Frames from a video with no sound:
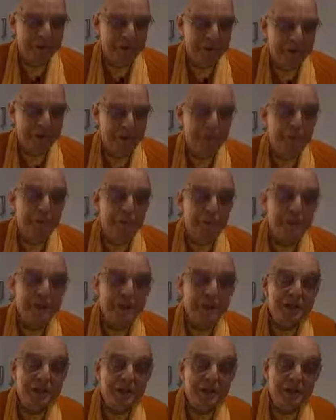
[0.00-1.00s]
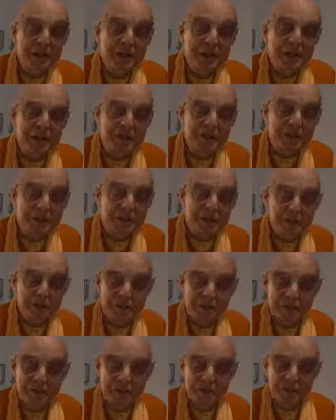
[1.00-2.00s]
and on the plea of being
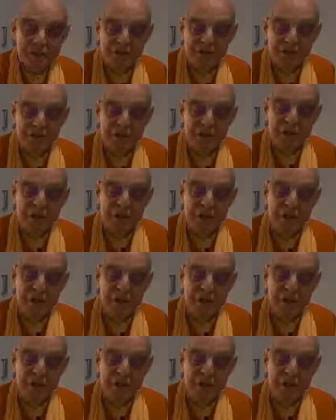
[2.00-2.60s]
diseased, taking